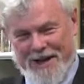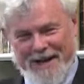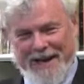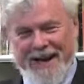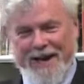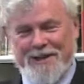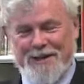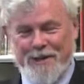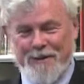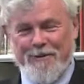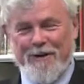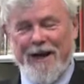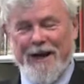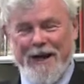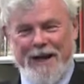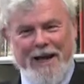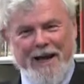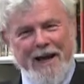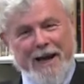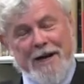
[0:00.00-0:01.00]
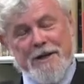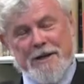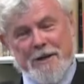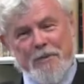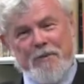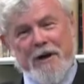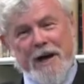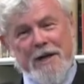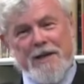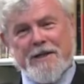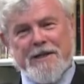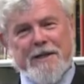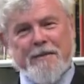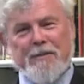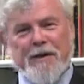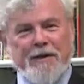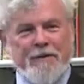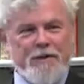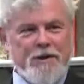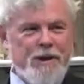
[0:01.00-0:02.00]
He actually write, he actually writes
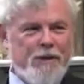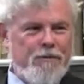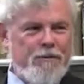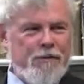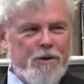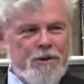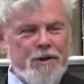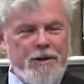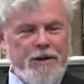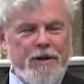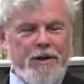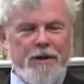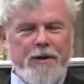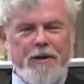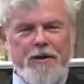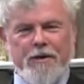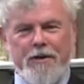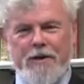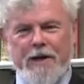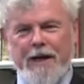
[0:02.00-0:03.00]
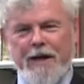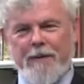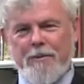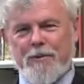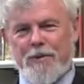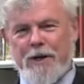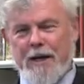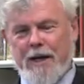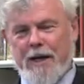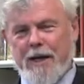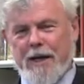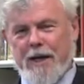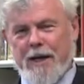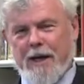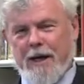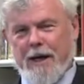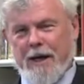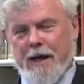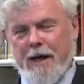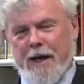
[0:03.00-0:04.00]
something which he throws into the New York Times,
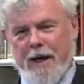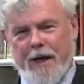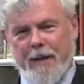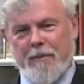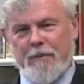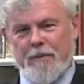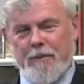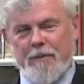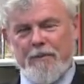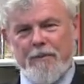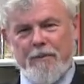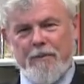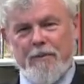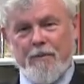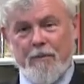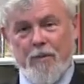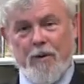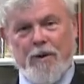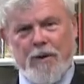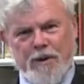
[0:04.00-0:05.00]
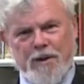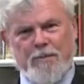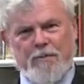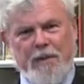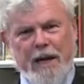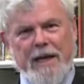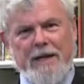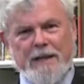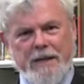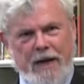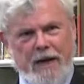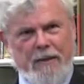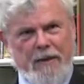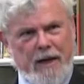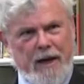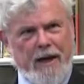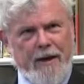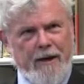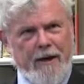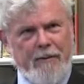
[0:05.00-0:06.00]
um, which is based on
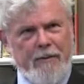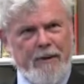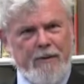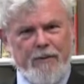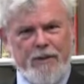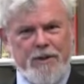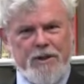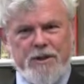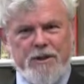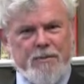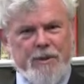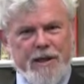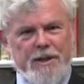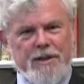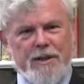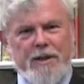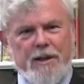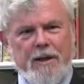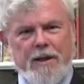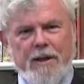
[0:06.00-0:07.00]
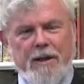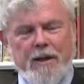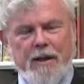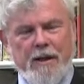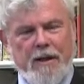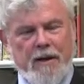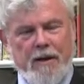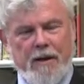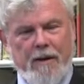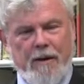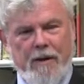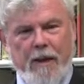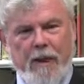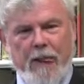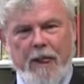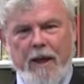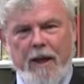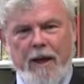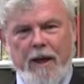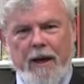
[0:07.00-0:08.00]
that. I mean, which is basically uh,
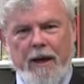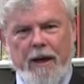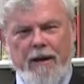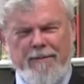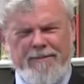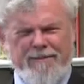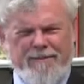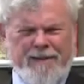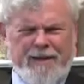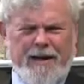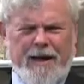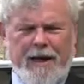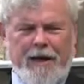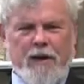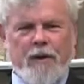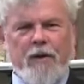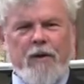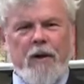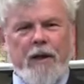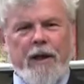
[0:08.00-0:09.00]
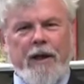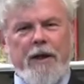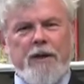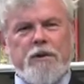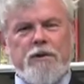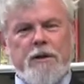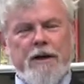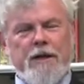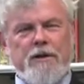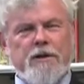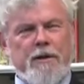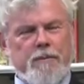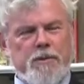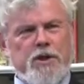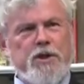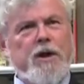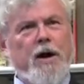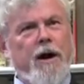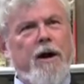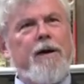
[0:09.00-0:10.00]
I can call it a transcript. It's
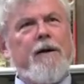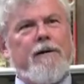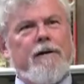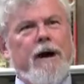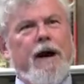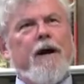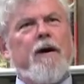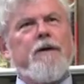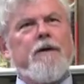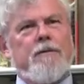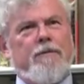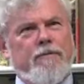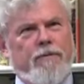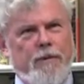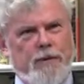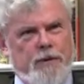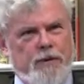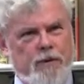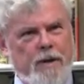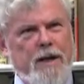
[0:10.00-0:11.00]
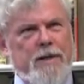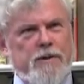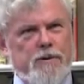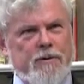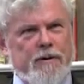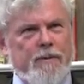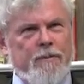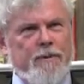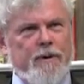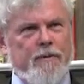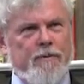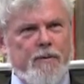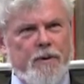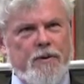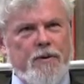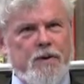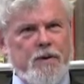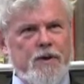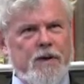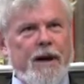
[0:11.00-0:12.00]
an art, artful transcript of
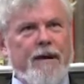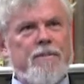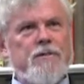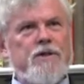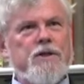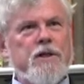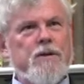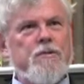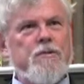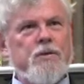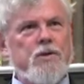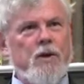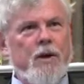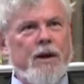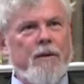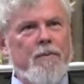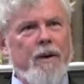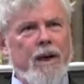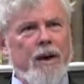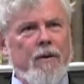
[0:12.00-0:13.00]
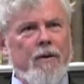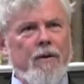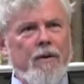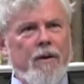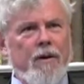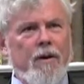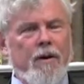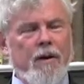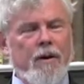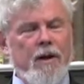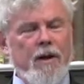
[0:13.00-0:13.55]
what this conversation was all about. Right.